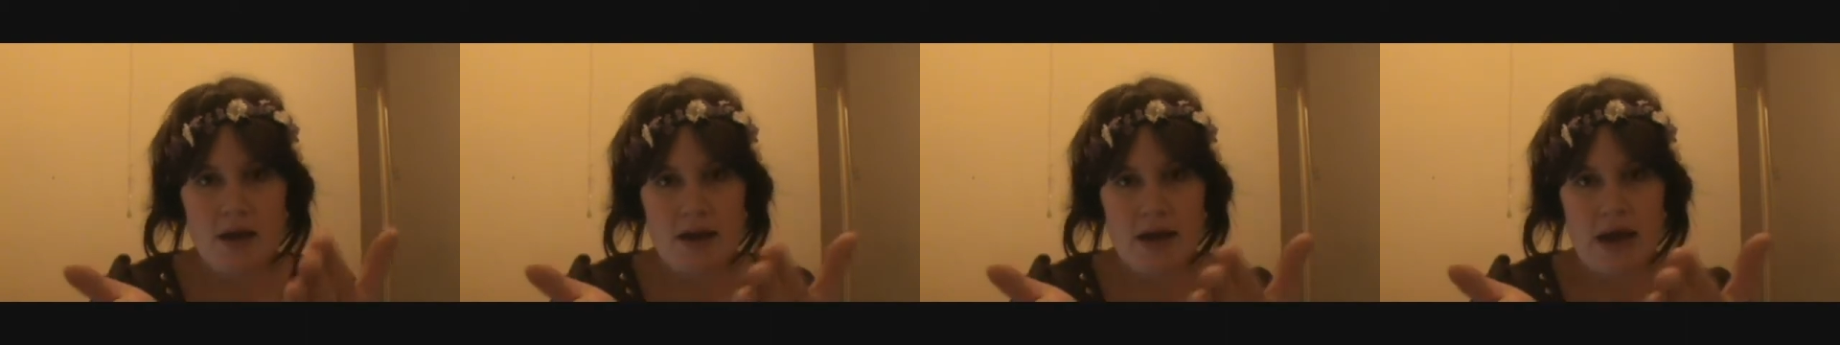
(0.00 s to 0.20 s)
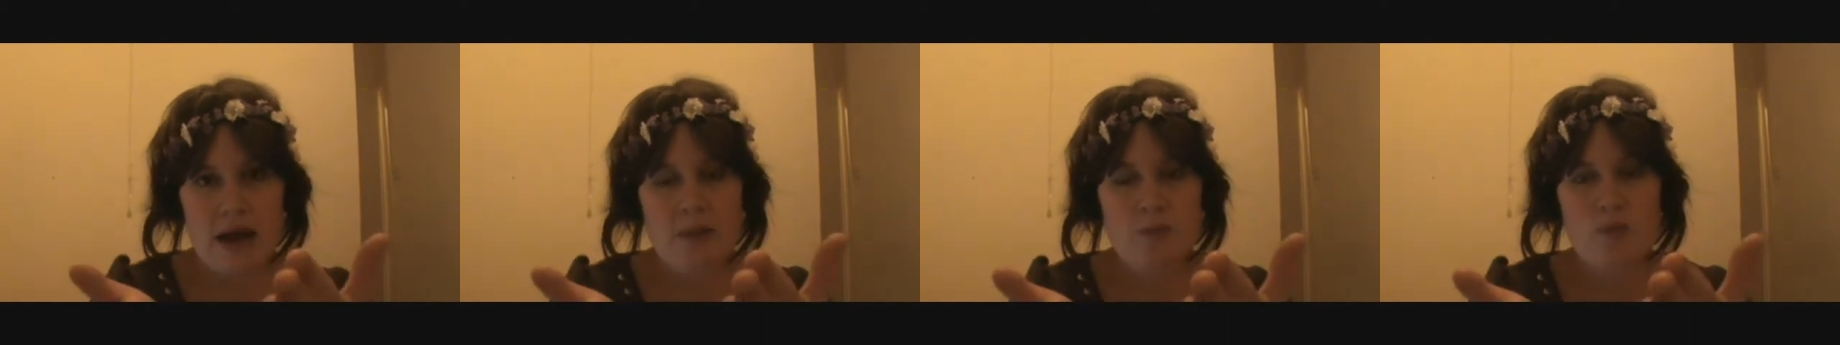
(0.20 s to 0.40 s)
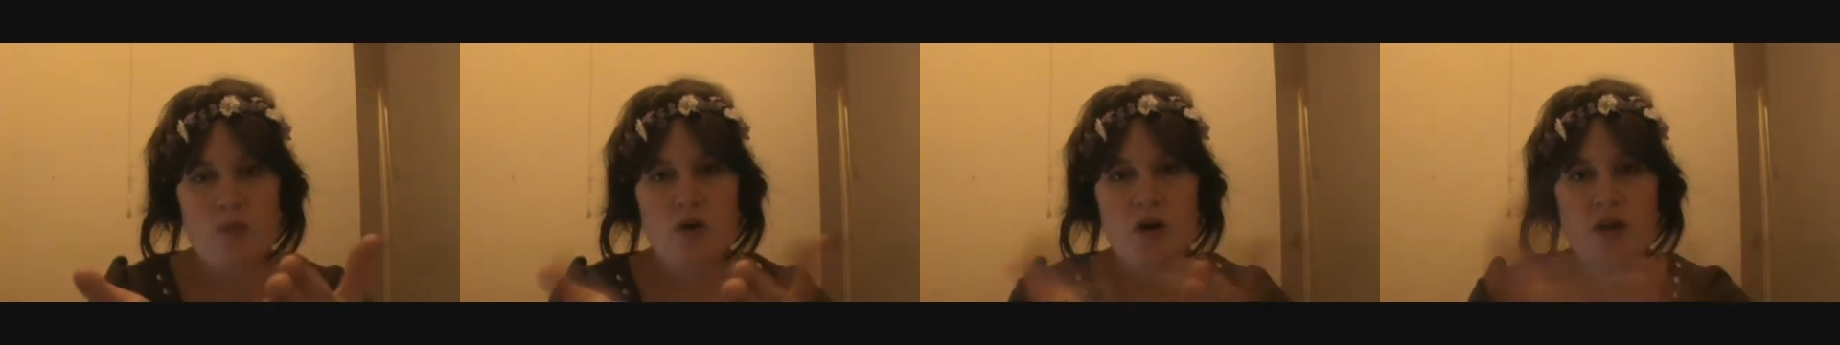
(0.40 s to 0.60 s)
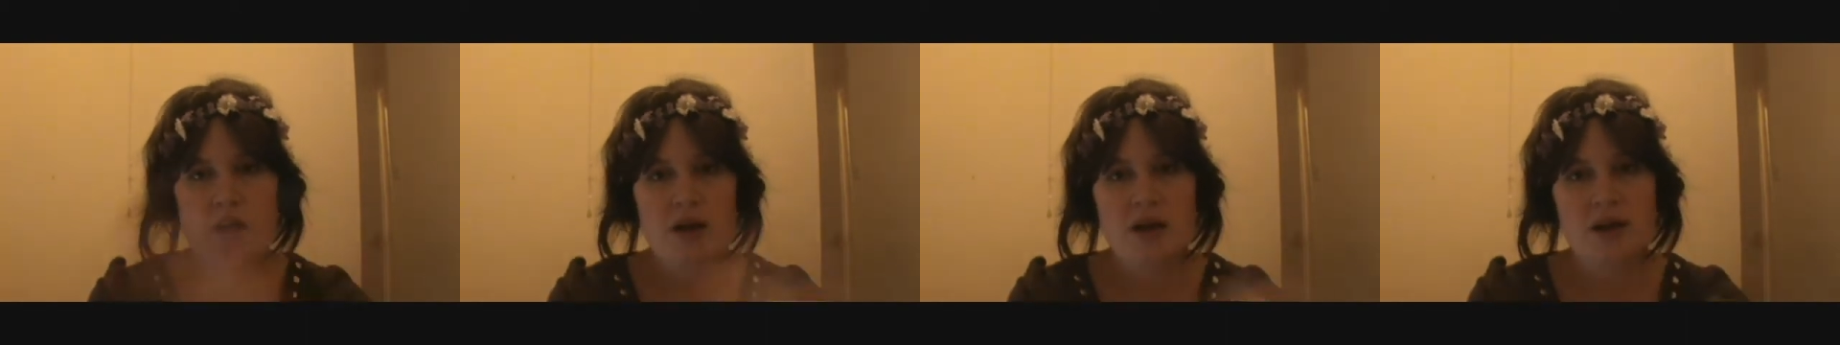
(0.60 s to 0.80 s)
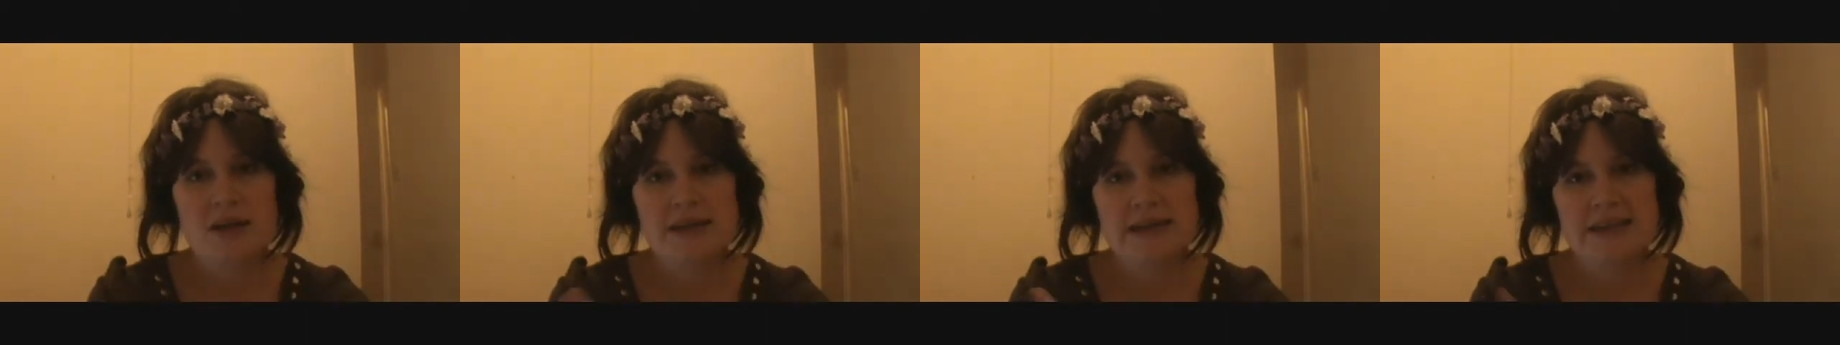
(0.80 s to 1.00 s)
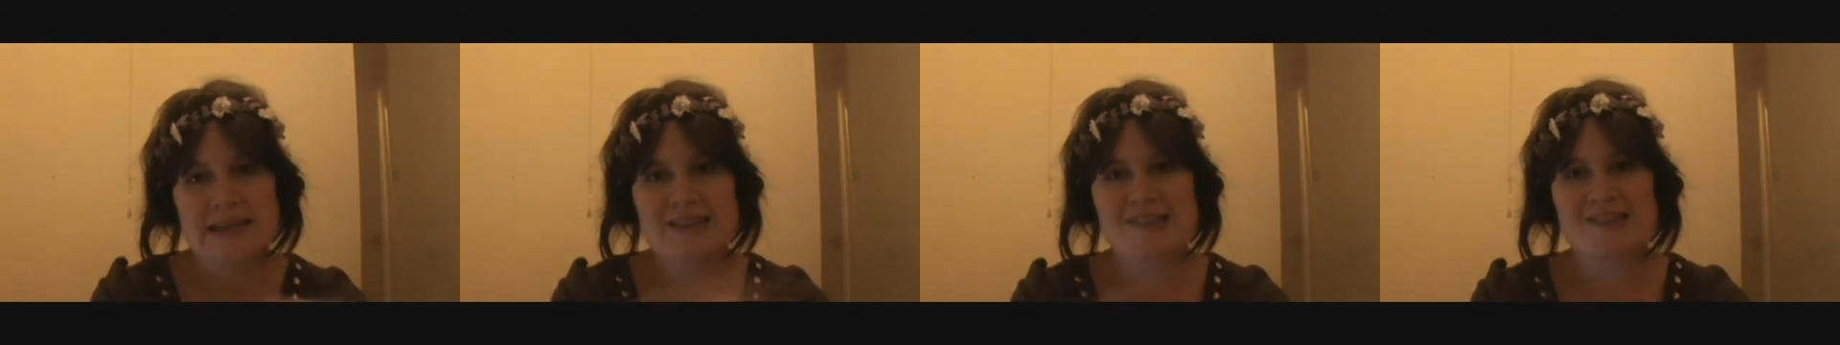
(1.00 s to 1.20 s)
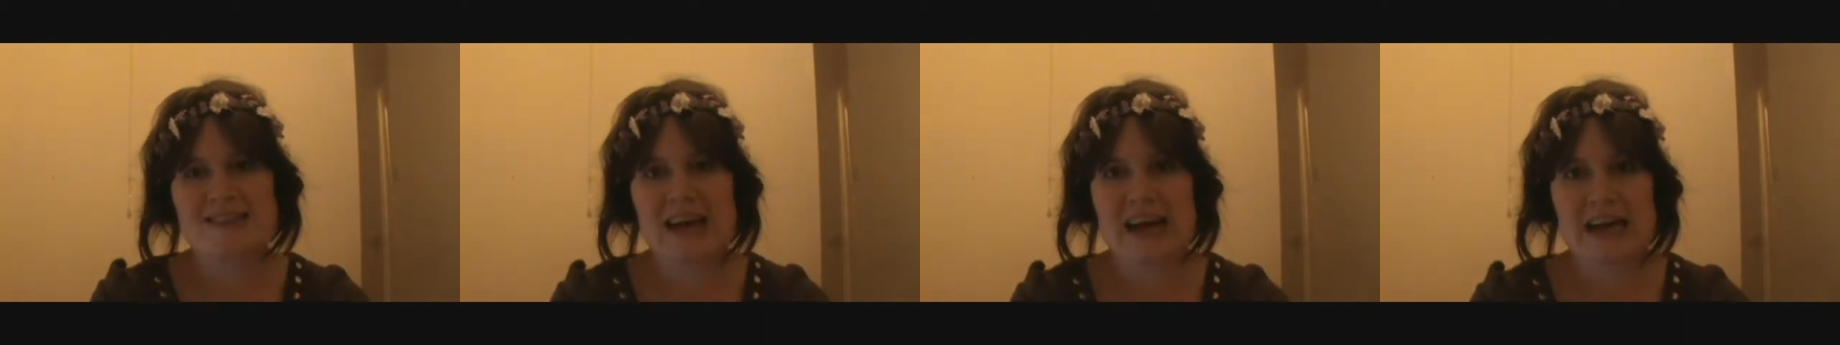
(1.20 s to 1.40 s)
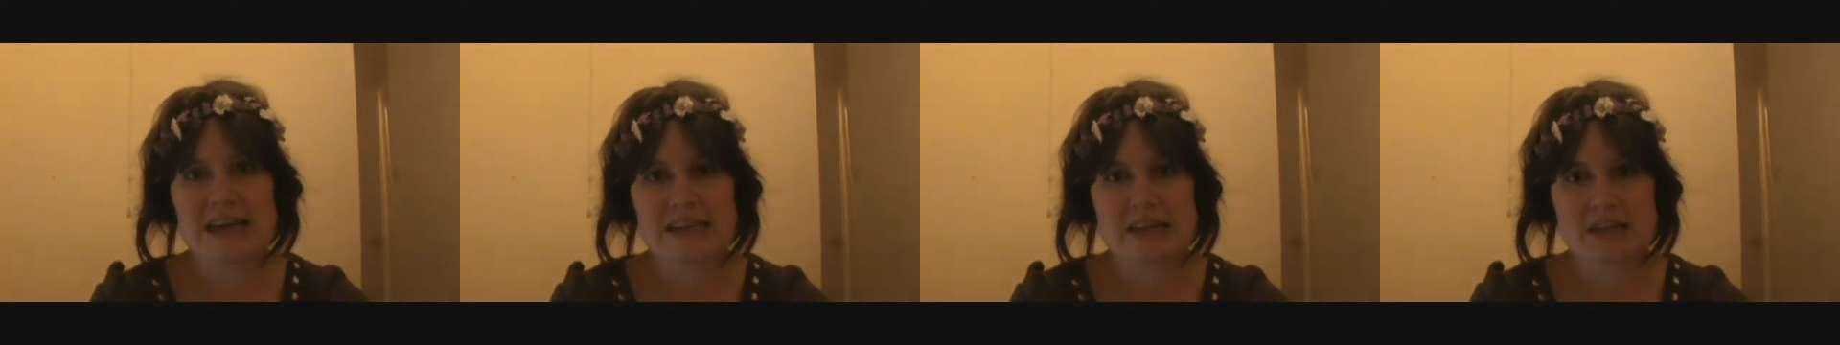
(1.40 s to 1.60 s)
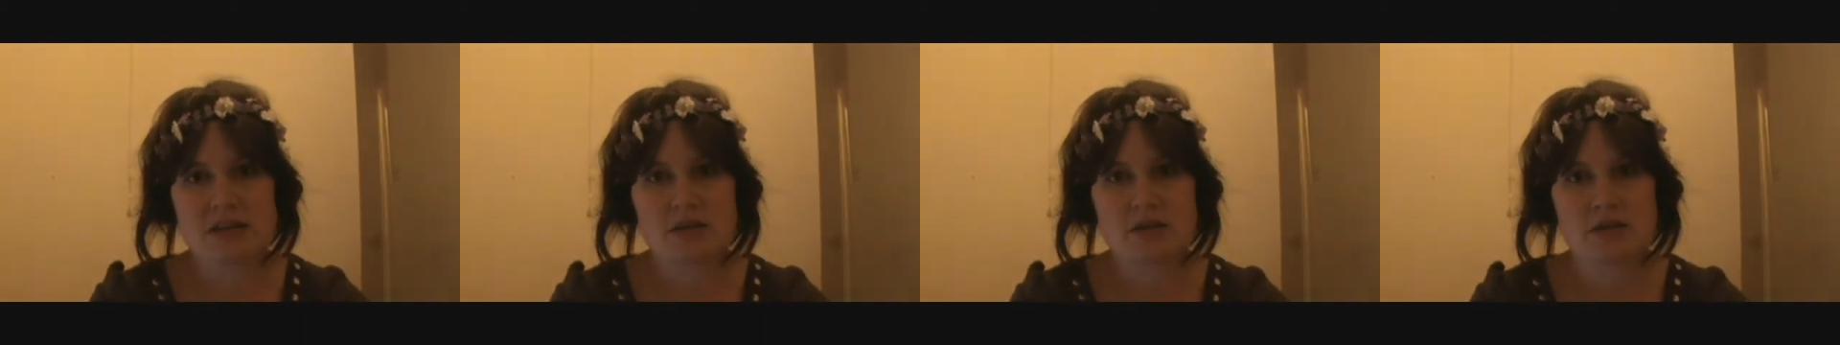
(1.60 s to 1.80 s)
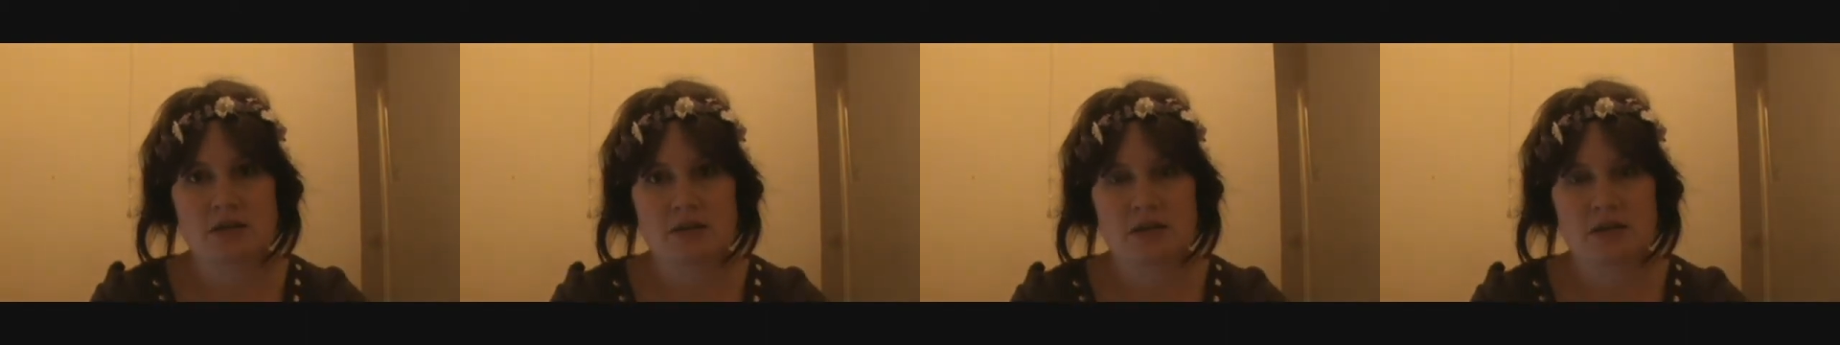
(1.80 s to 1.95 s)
camera died,